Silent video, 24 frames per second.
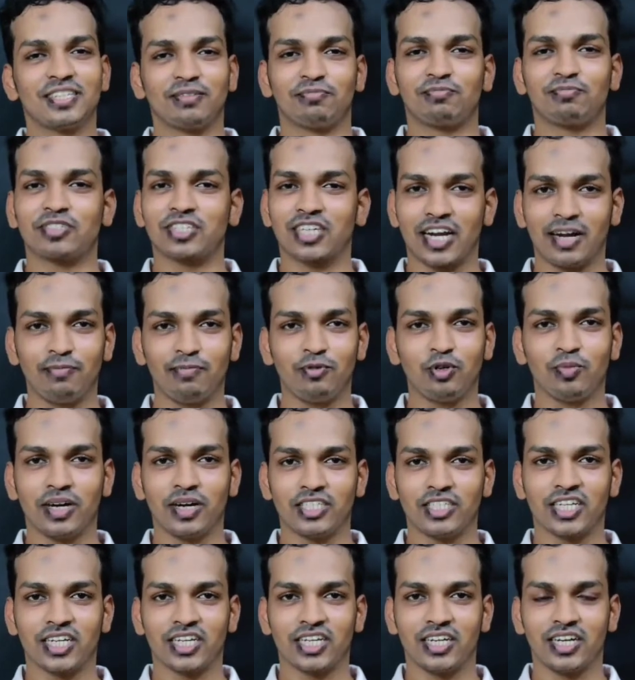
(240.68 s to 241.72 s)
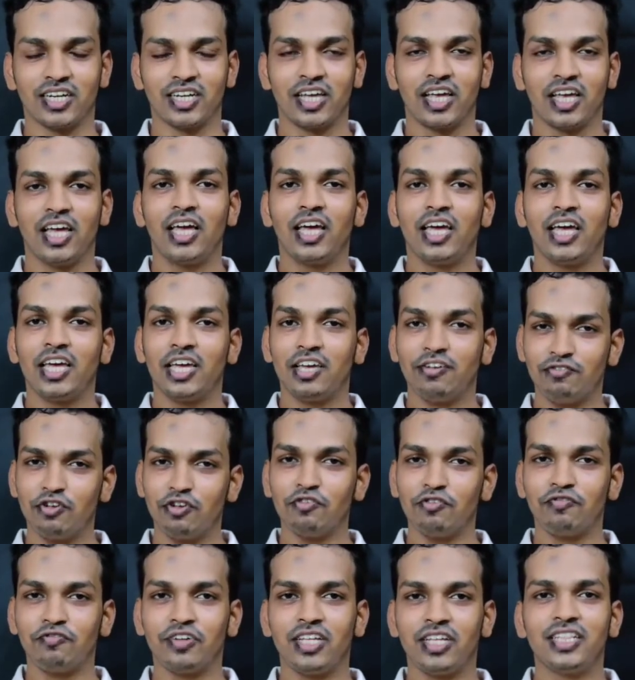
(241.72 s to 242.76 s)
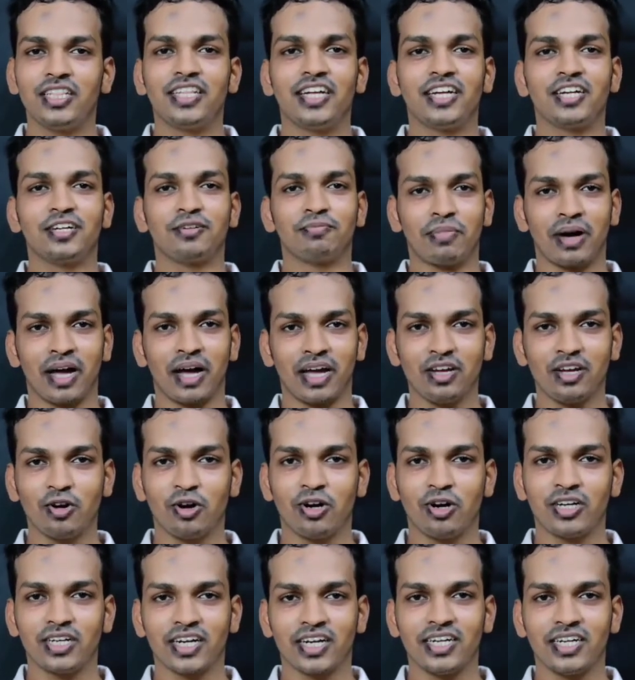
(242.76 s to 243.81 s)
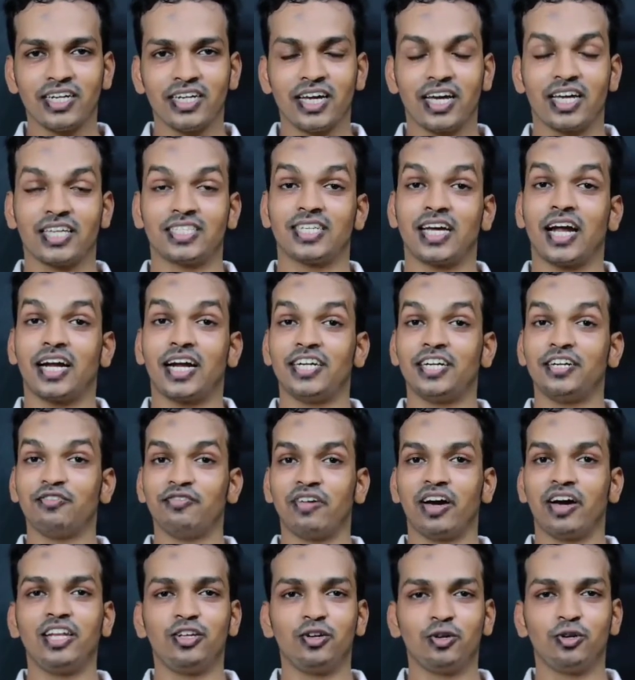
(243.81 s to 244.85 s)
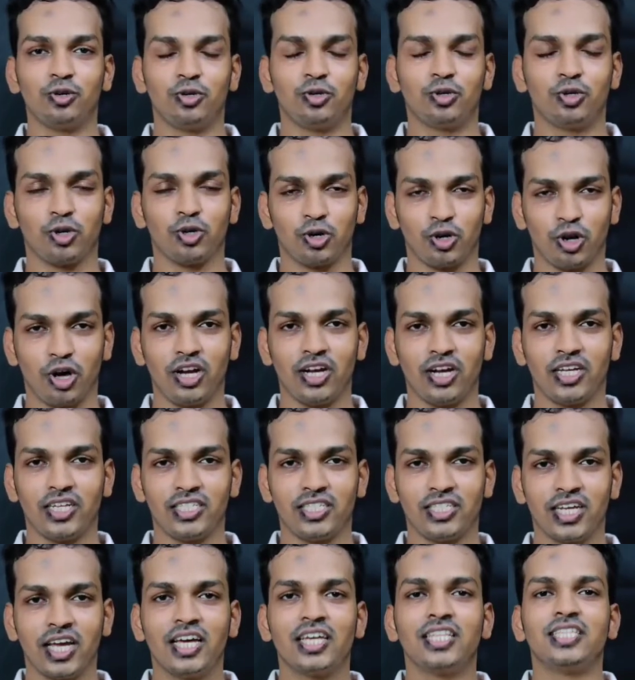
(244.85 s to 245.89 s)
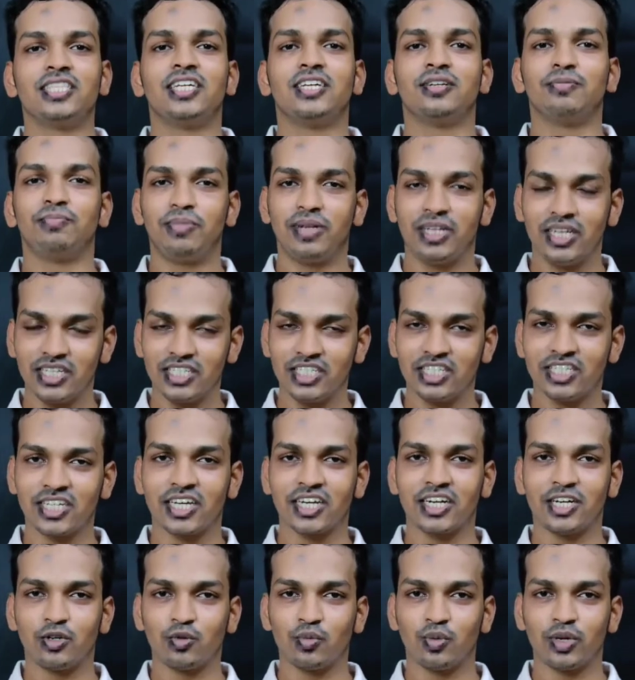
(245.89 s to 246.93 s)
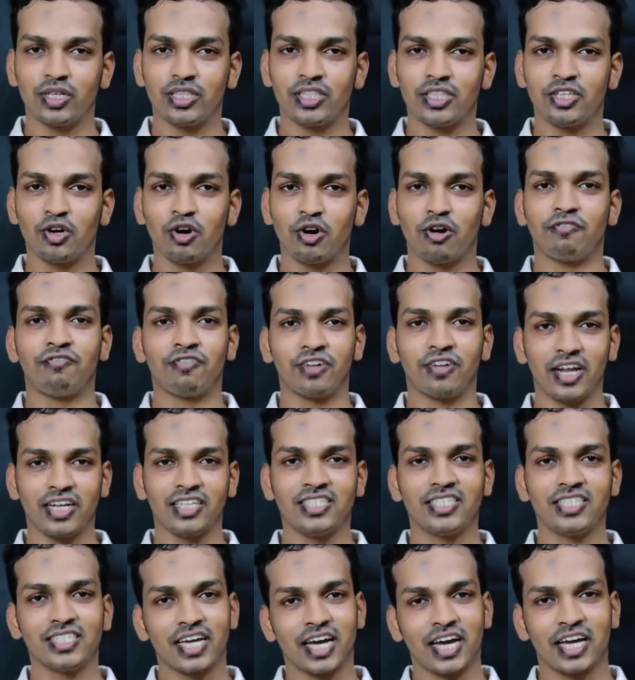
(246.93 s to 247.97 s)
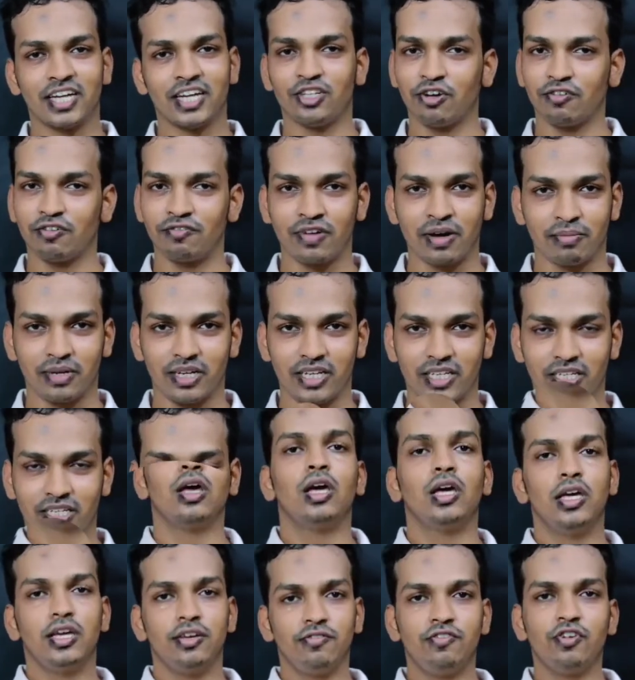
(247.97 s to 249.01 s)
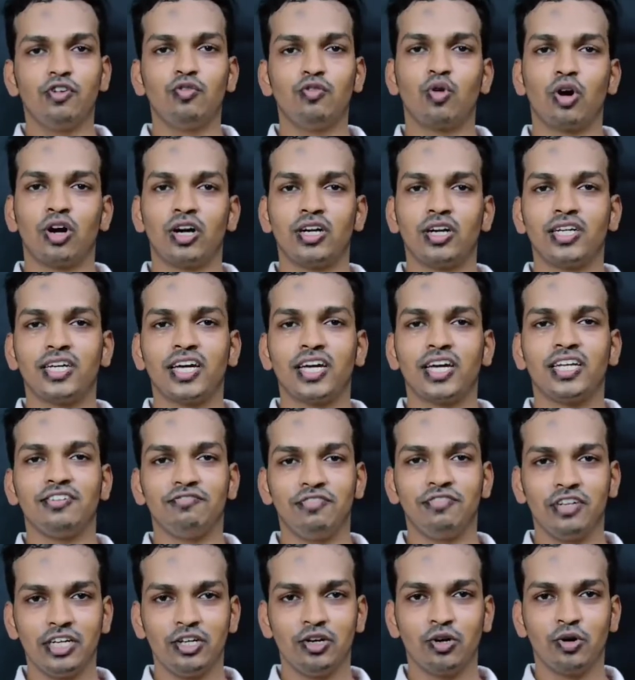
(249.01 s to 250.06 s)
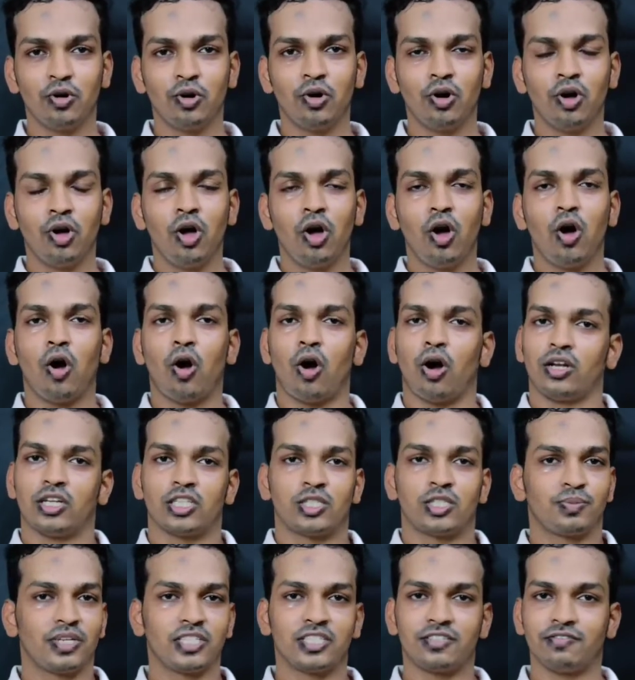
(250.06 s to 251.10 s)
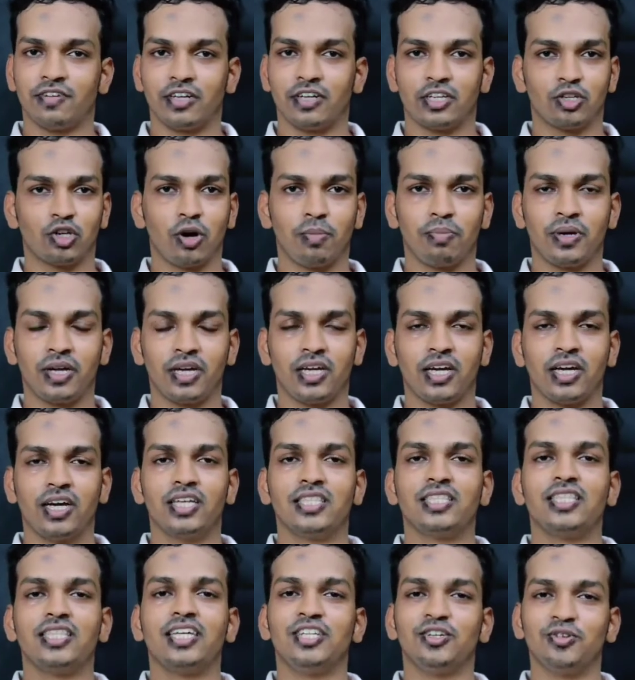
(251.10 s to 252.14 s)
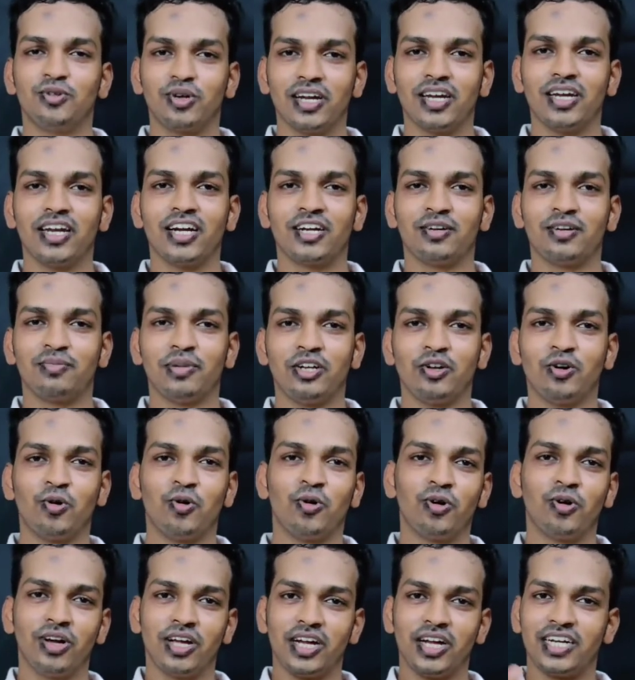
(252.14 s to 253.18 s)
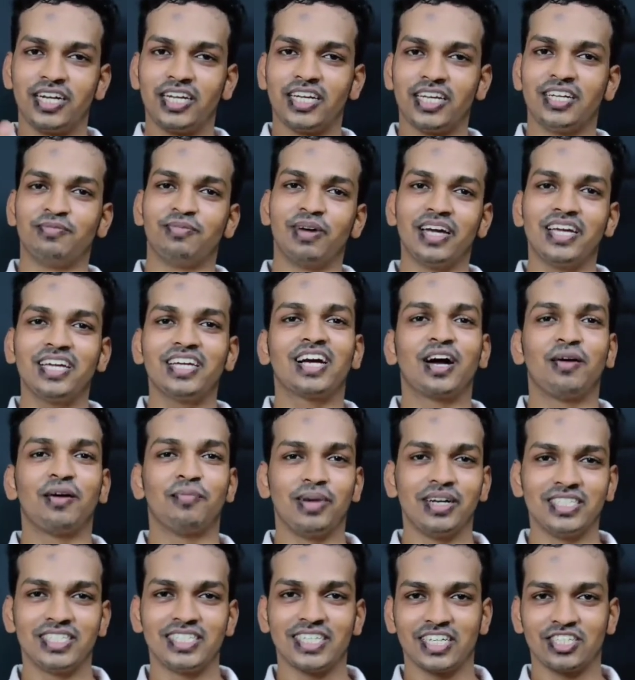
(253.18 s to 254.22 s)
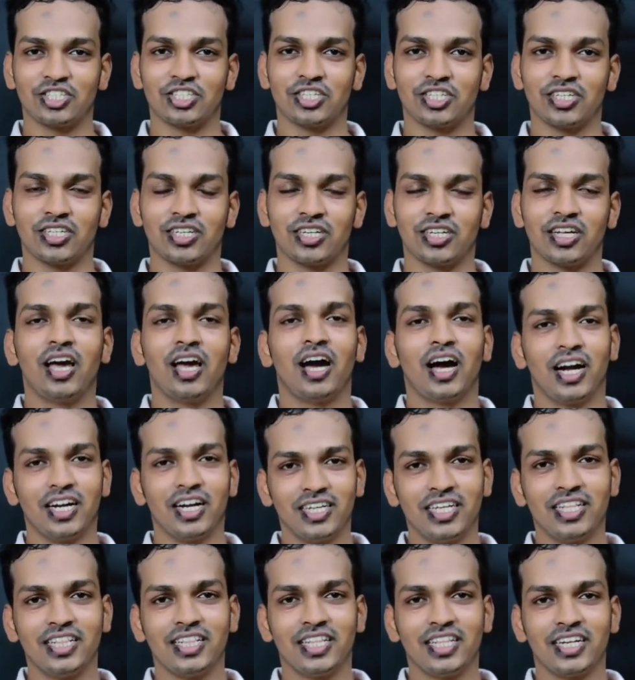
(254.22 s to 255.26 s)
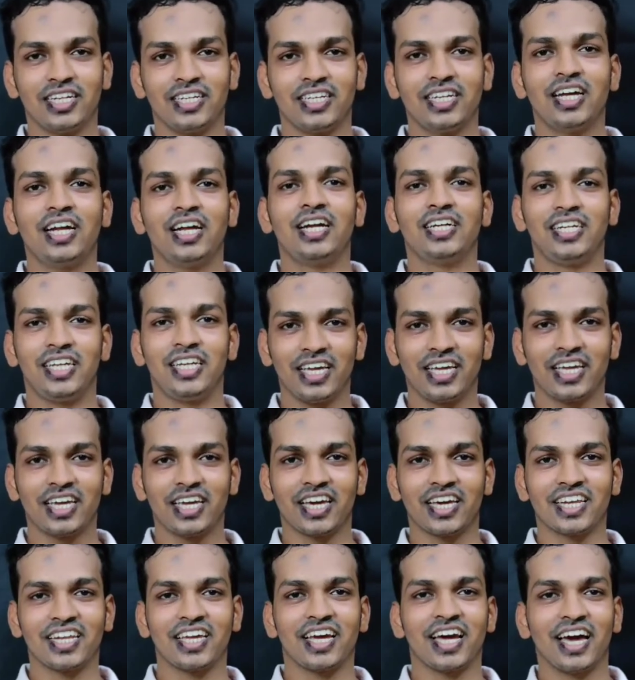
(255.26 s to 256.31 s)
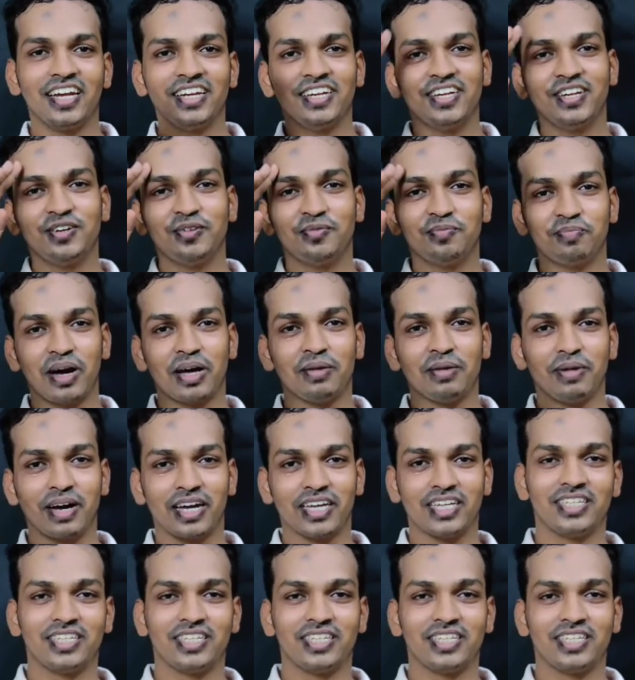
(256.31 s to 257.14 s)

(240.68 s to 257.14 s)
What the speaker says: subscribe to my channel. If you feel that my content has added value to your knowledge, then please share it with your friends and your family. If you want any video on a specific topic, then you can let me know it in my comment section. Until then, take care and bye bye.